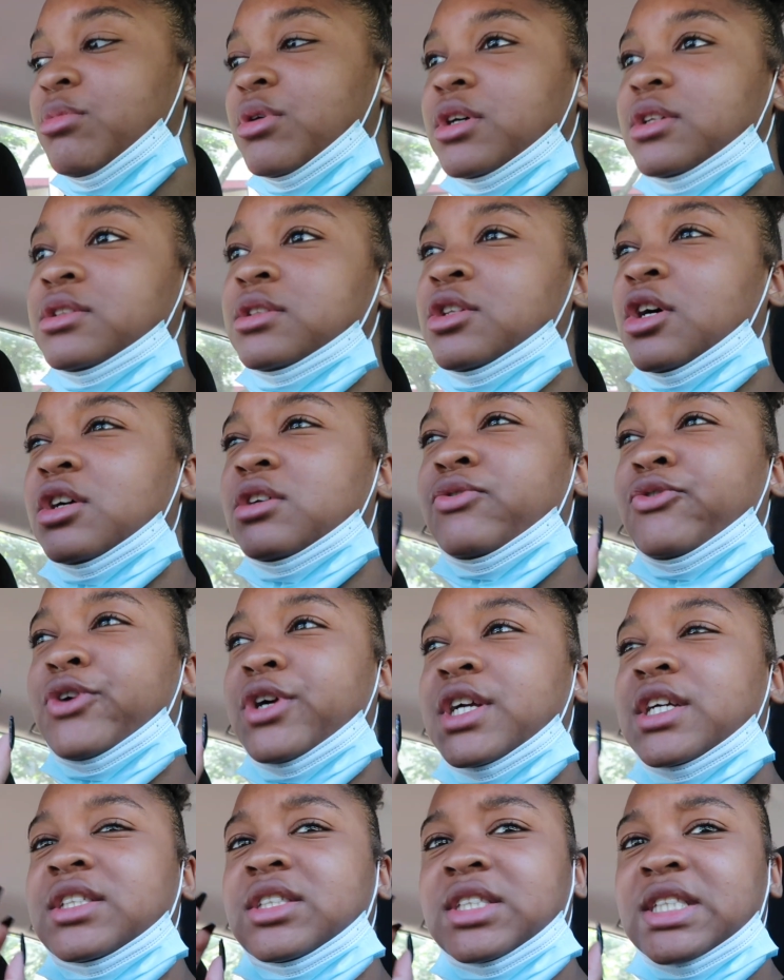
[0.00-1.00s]
but they're
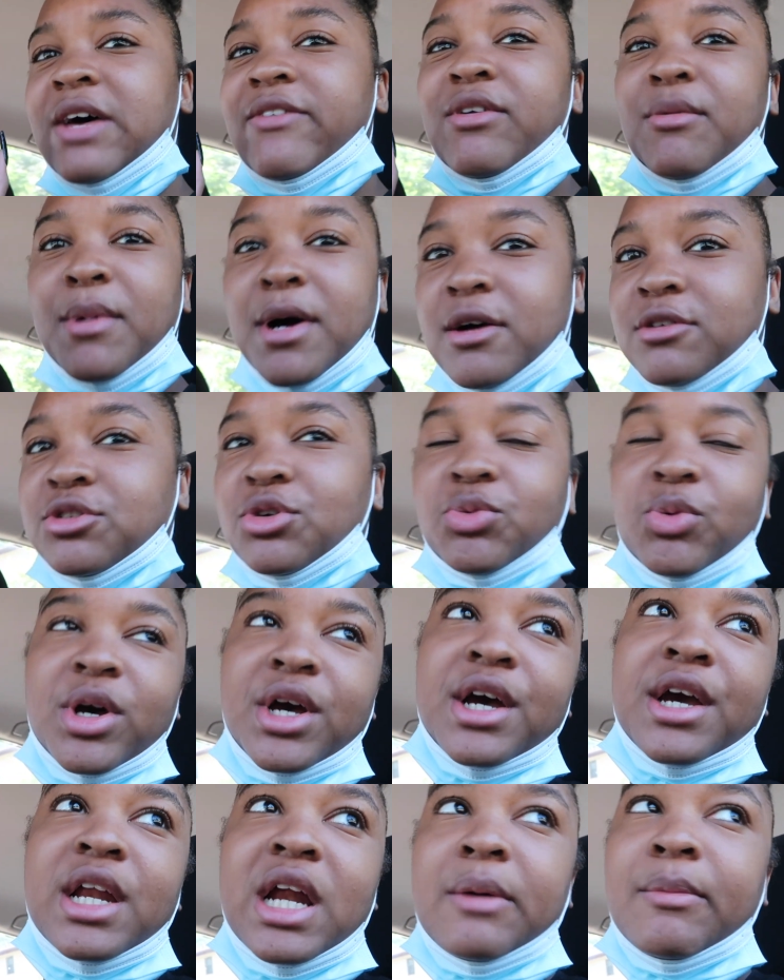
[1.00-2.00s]
freaking 7 miles away.